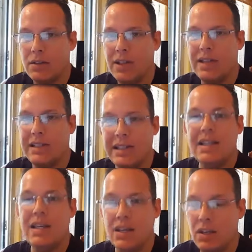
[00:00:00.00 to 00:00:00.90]
that
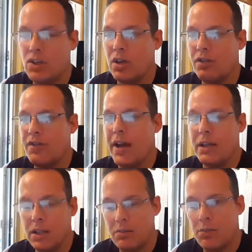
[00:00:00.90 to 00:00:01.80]
lineage of
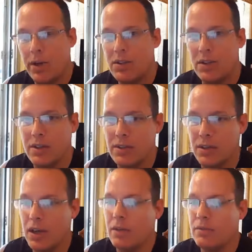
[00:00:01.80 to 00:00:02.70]
Vatican presidents.
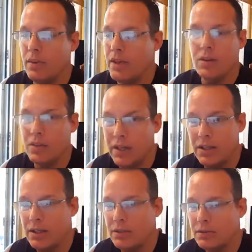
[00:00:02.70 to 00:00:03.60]
Yeah, and they don't
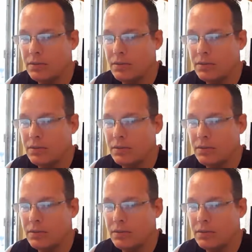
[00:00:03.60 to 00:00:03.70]
like it.